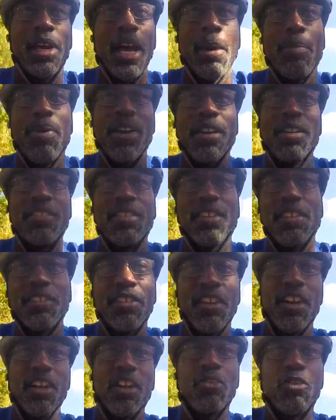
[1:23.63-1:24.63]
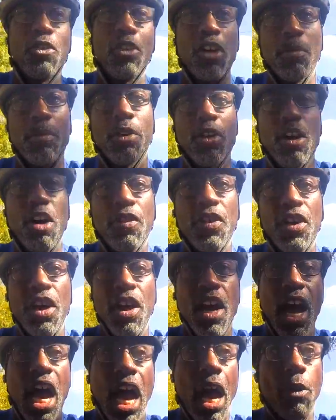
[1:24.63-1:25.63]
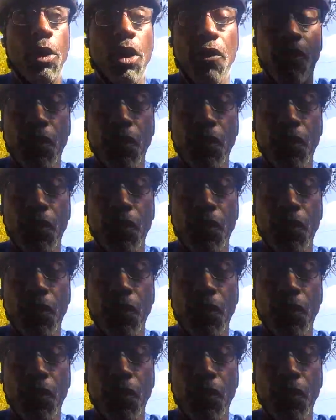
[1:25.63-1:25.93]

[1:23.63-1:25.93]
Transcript: I pay $6 for a cup of coffee. I want it